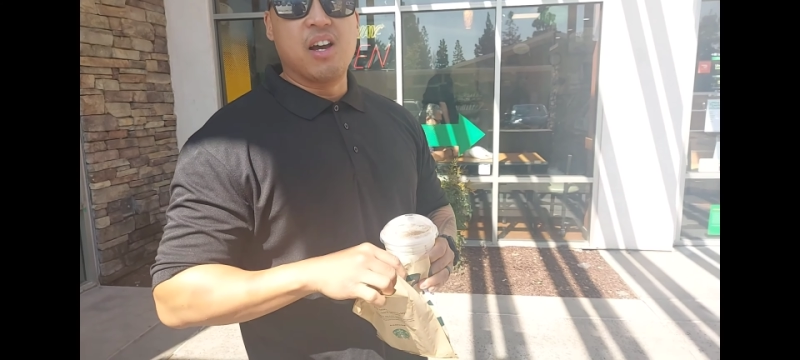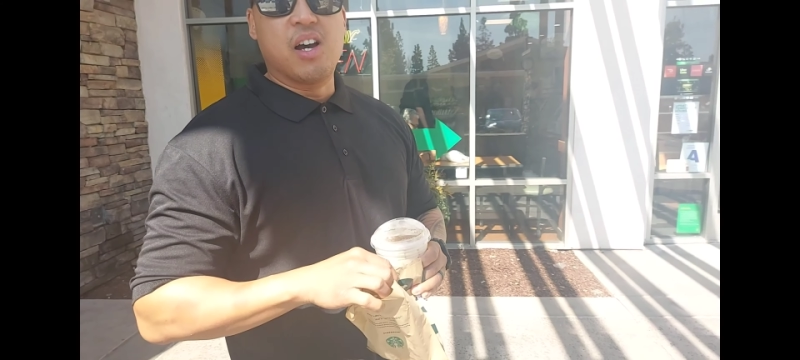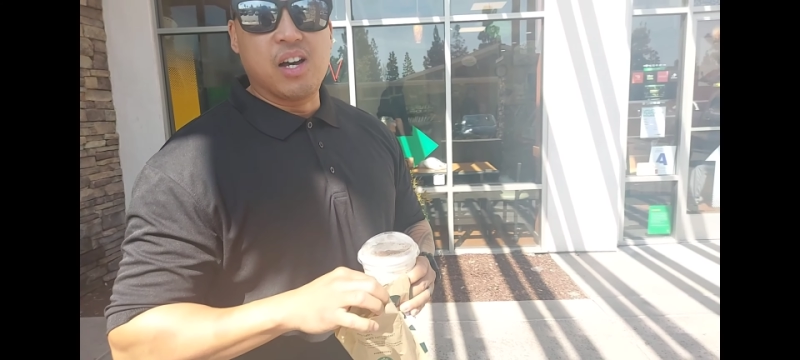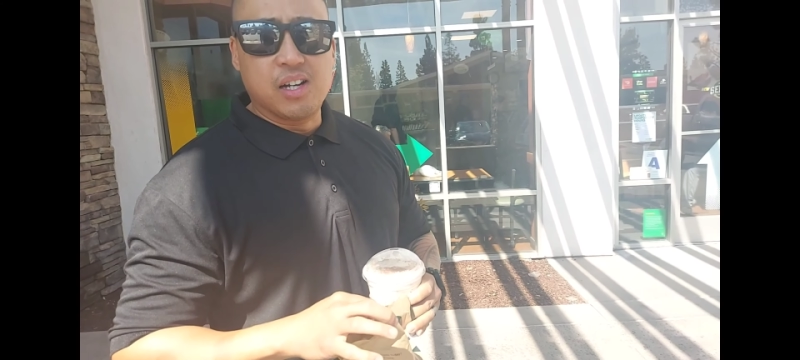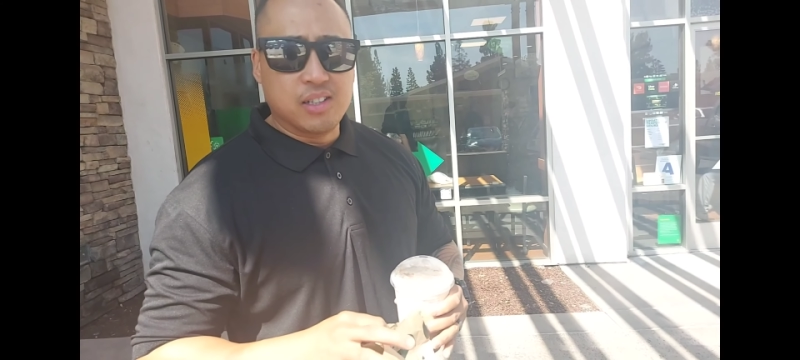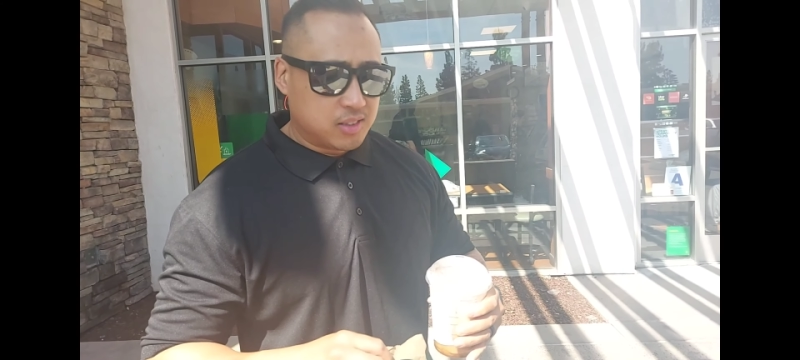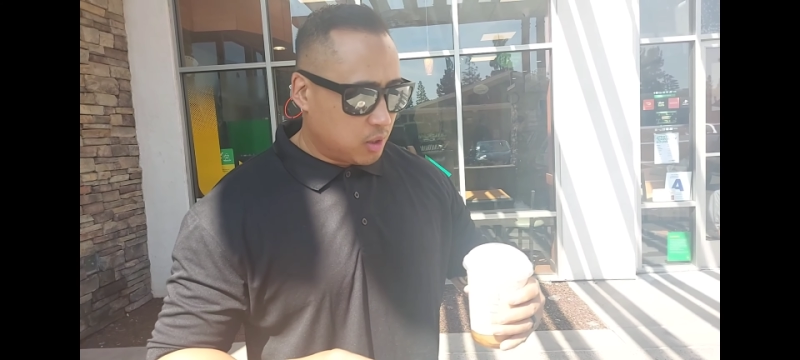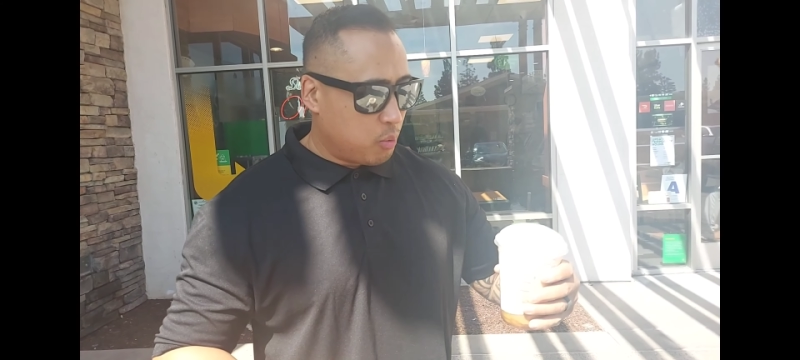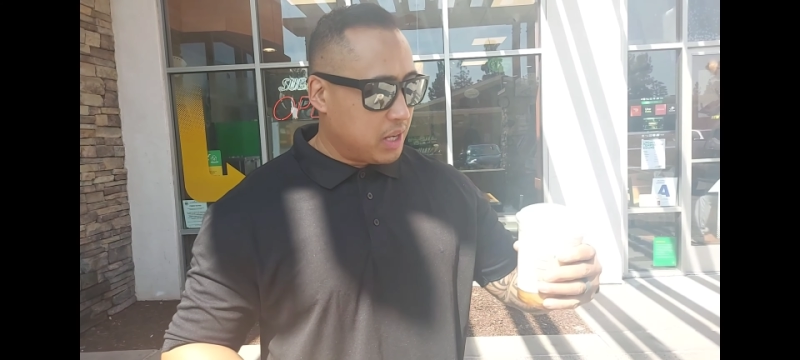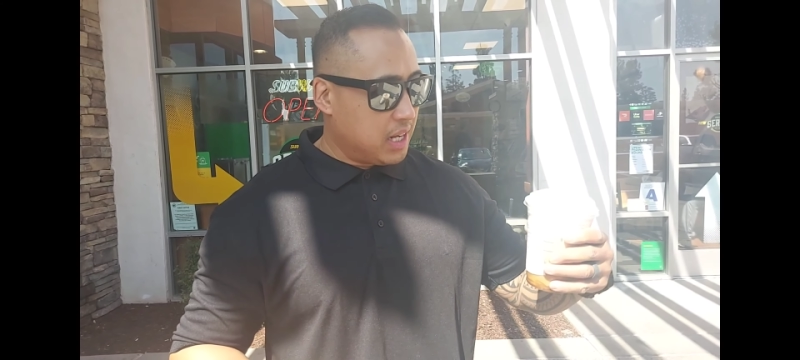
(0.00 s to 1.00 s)
uh
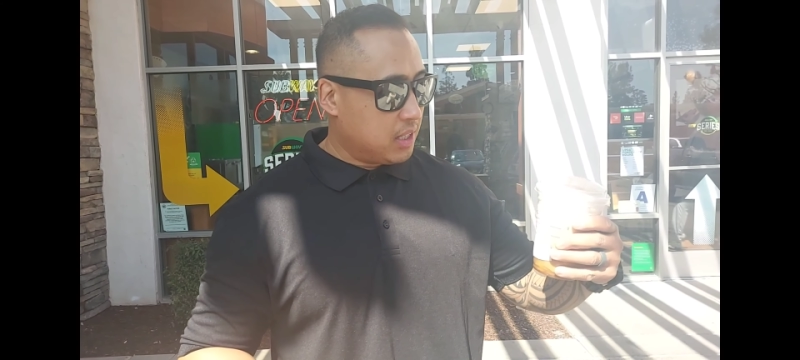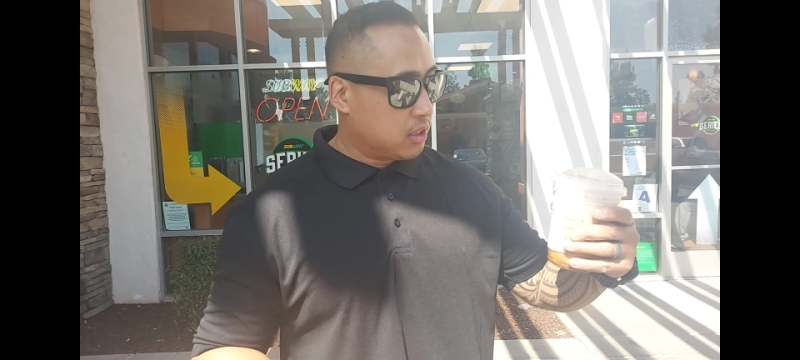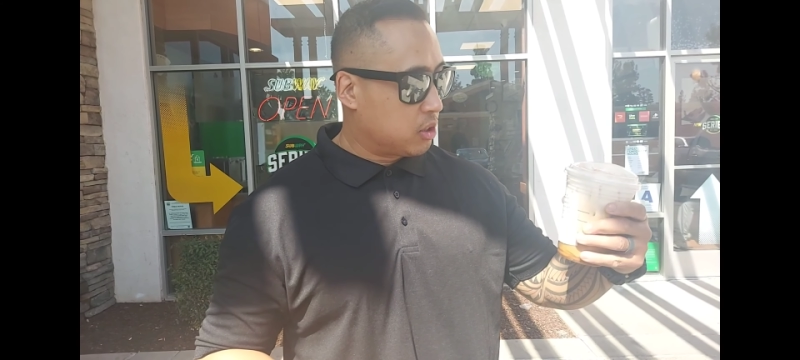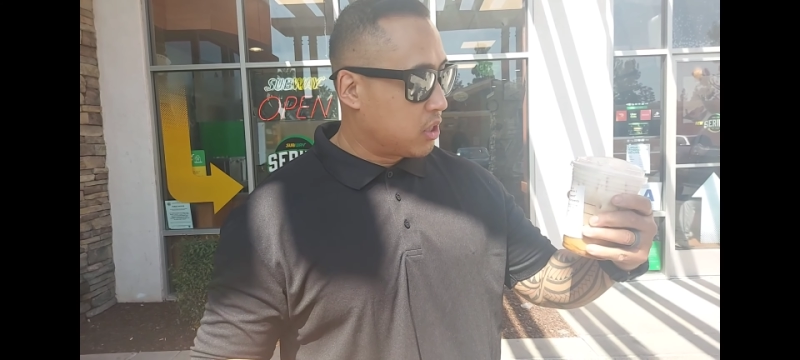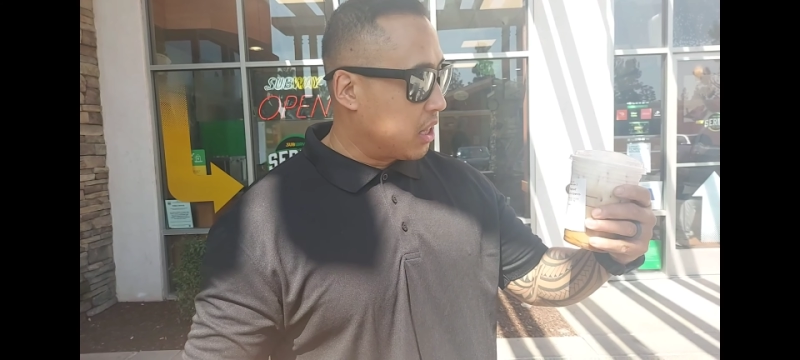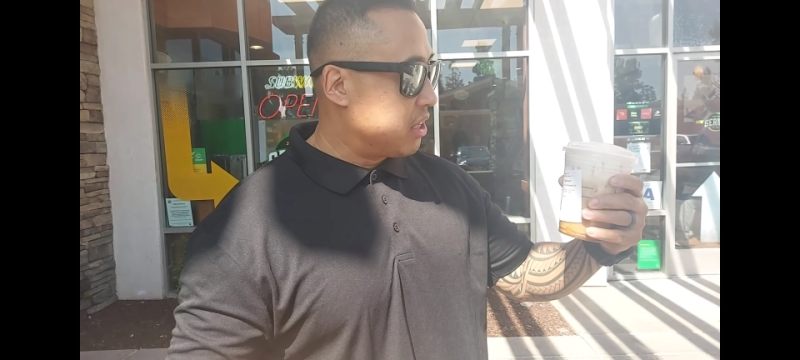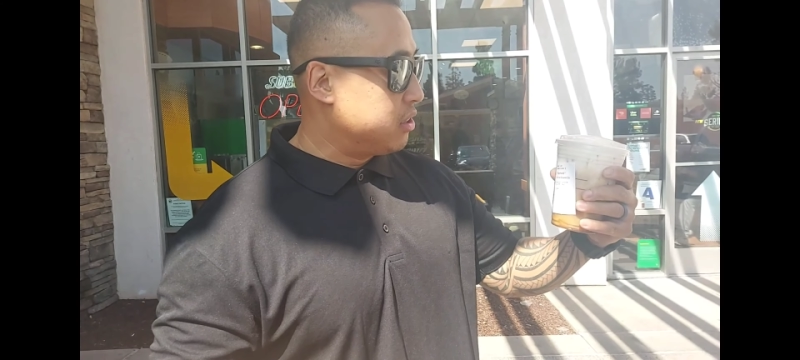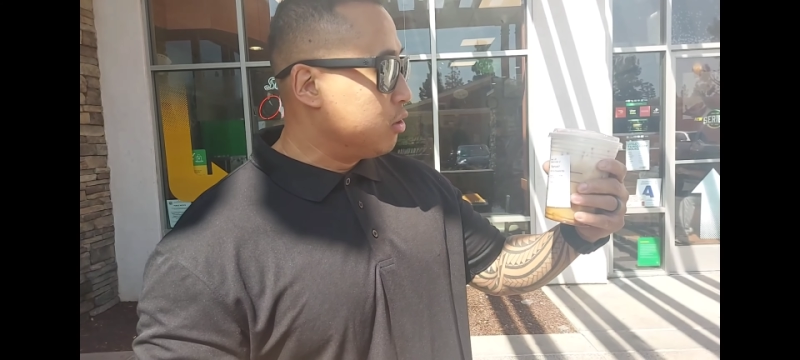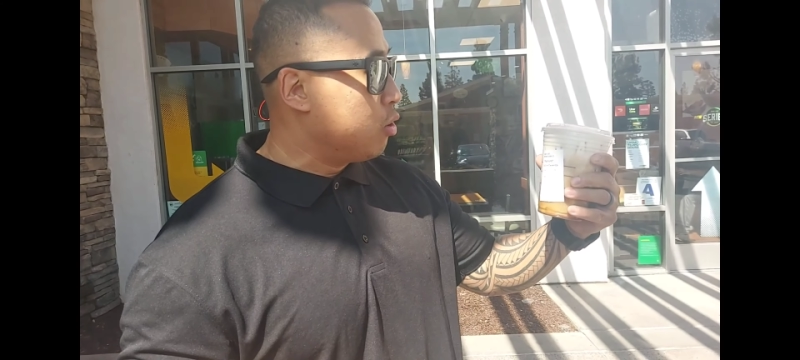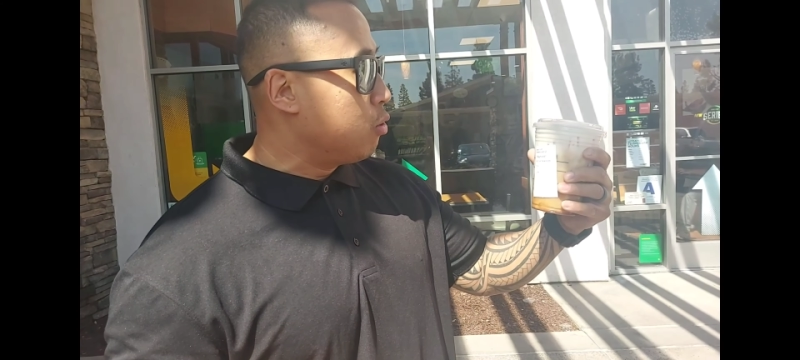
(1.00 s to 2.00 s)
so we got this
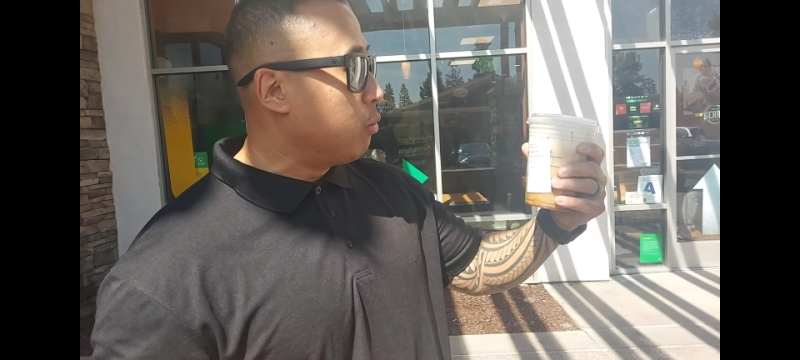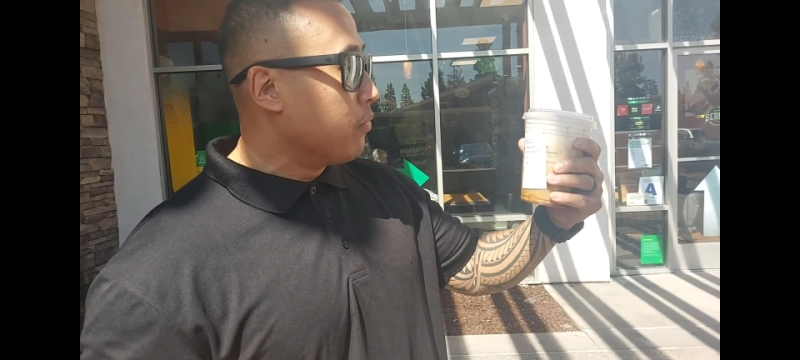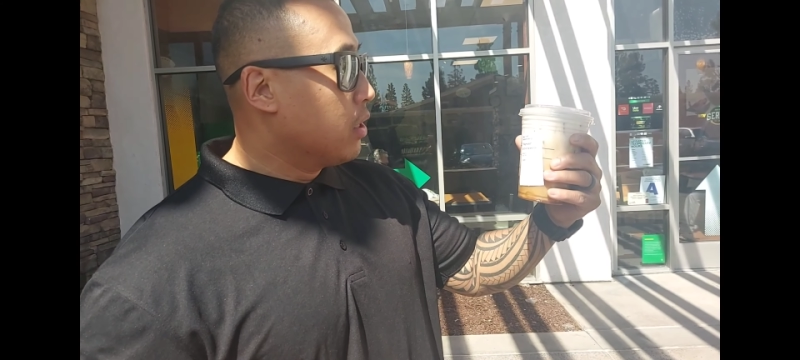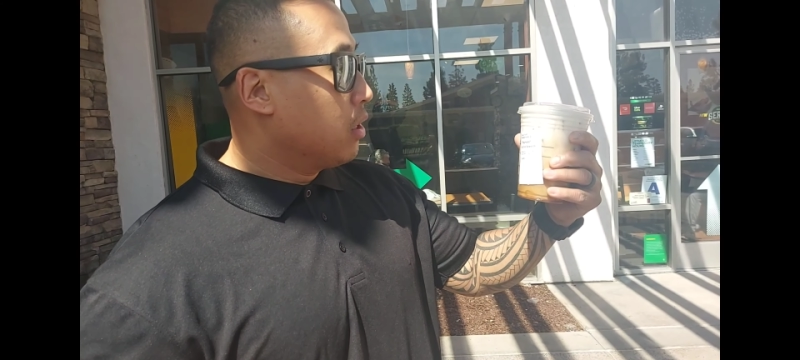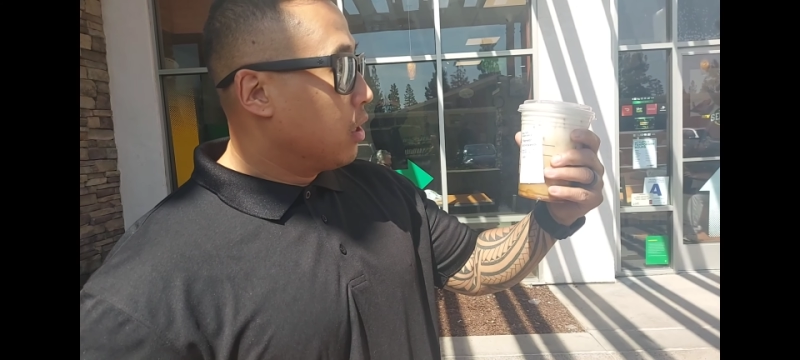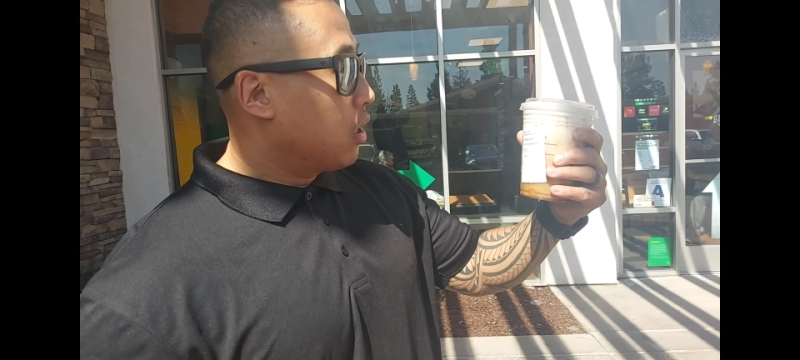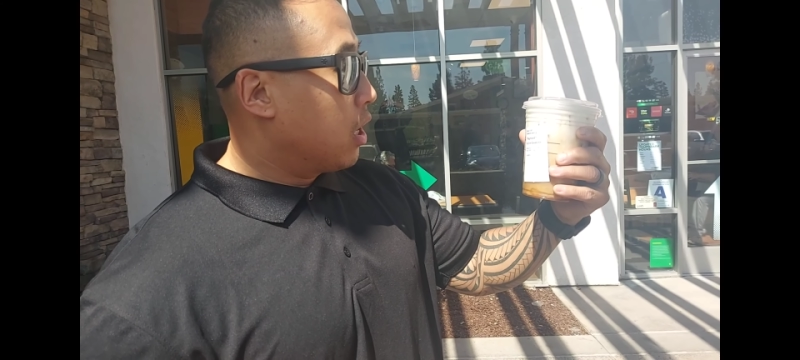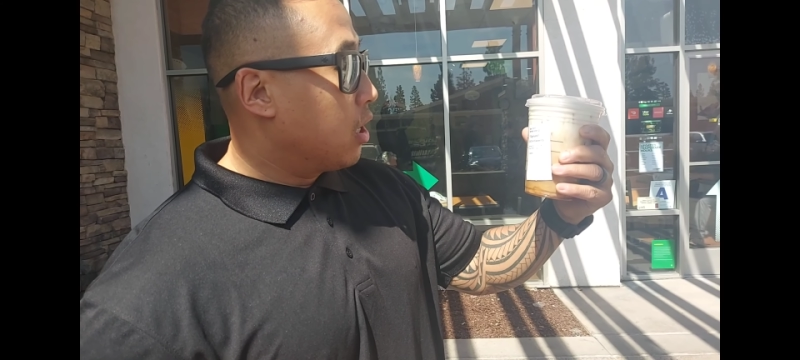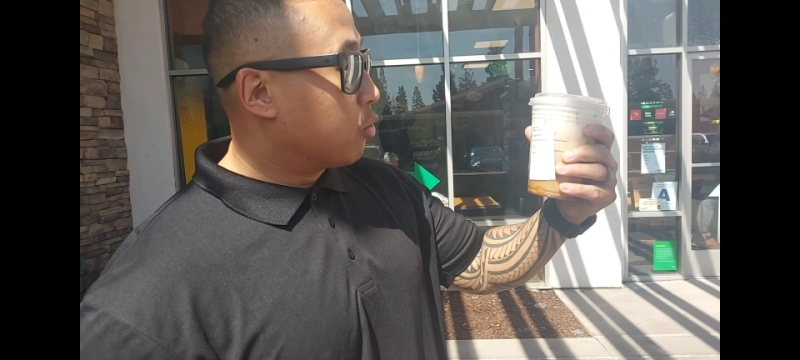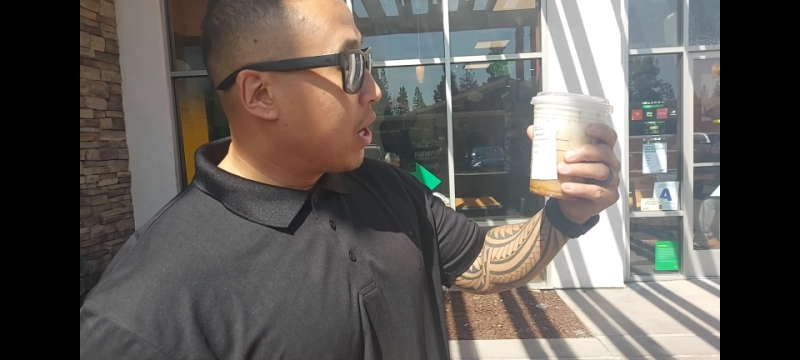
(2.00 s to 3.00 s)
new
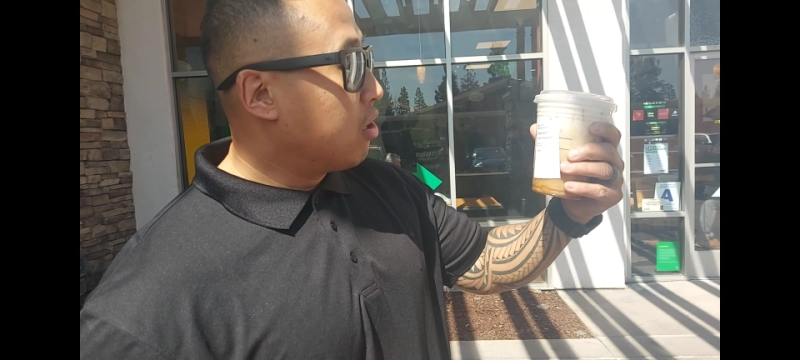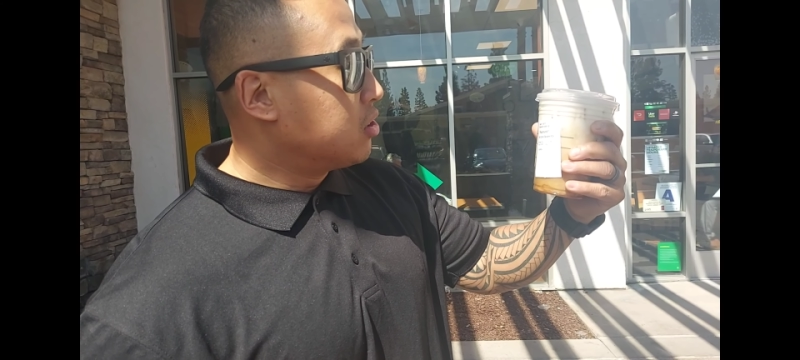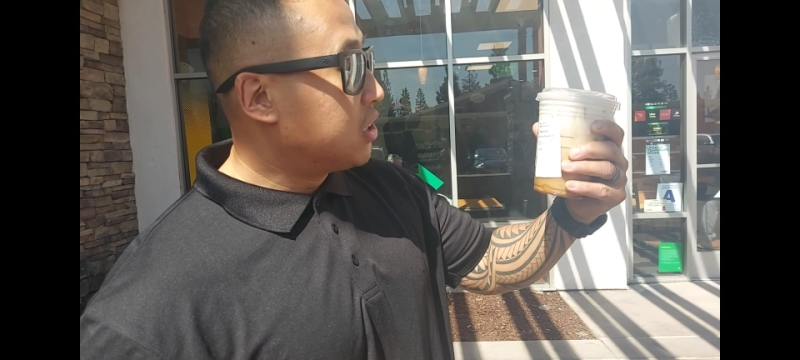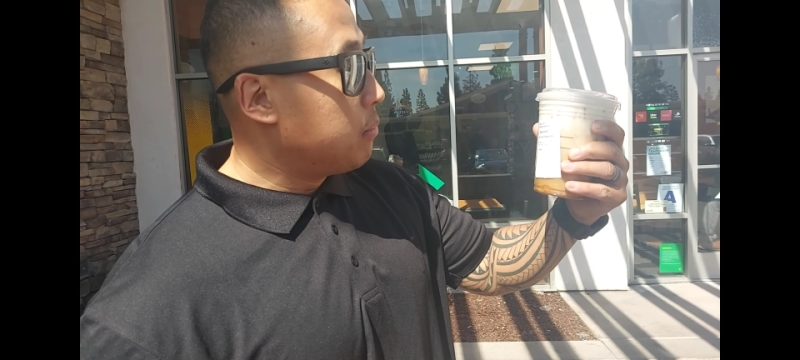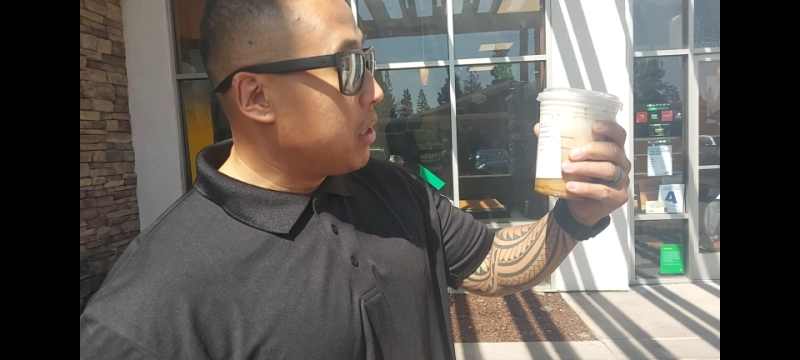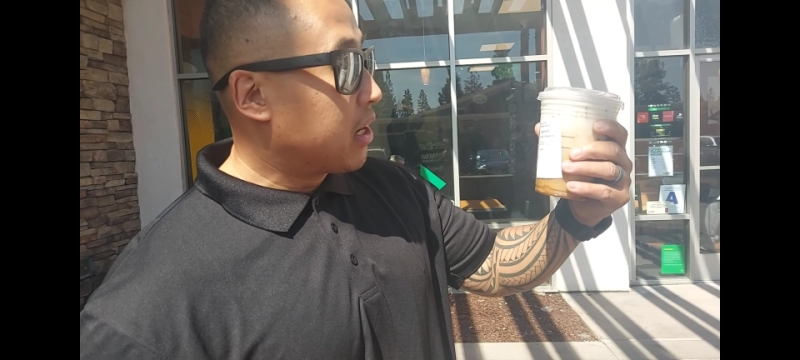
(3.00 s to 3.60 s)
uh, ground cinnamon